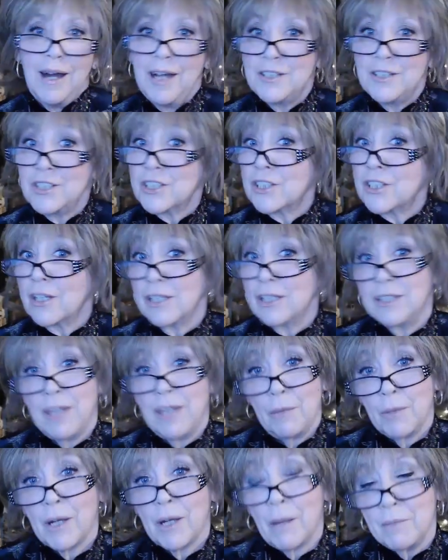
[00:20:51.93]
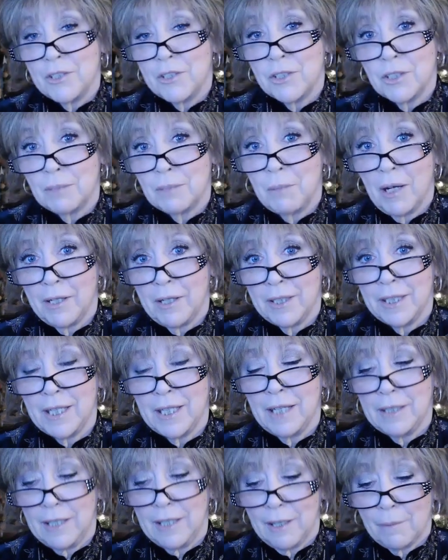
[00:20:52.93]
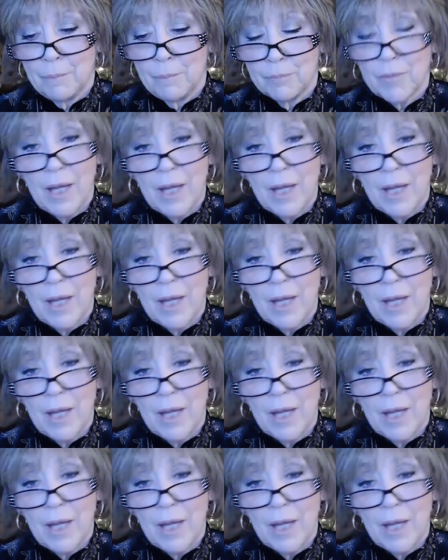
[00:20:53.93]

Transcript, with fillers: I just, and they were coming to the party that year.